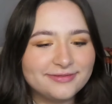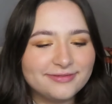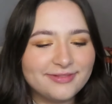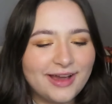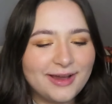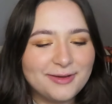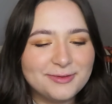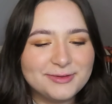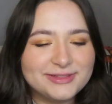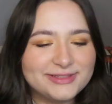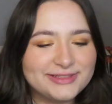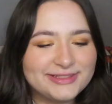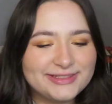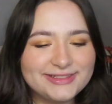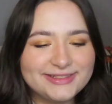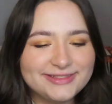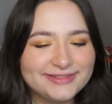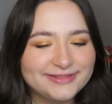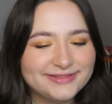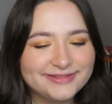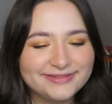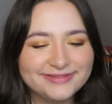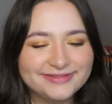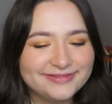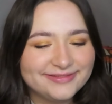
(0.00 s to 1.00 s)
I was
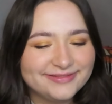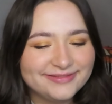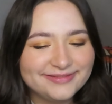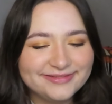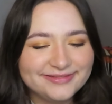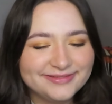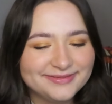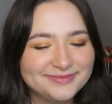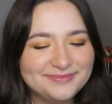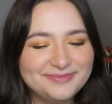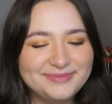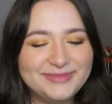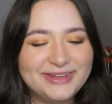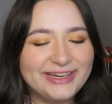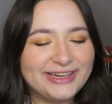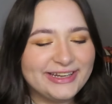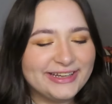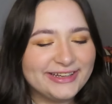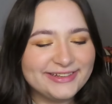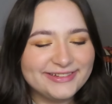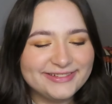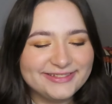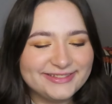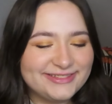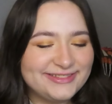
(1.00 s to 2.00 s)

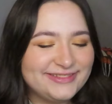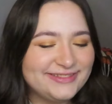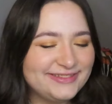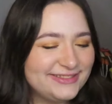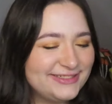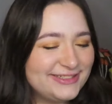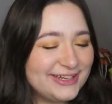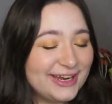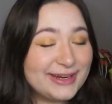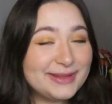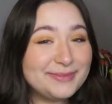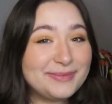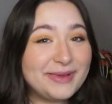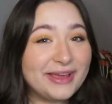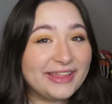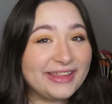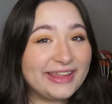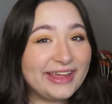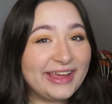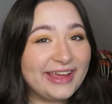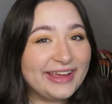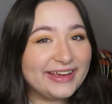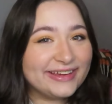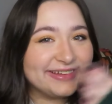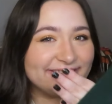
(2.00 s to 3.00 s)
meeting Johnny
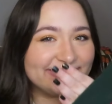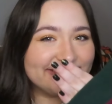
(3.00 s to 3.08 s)
Bailey.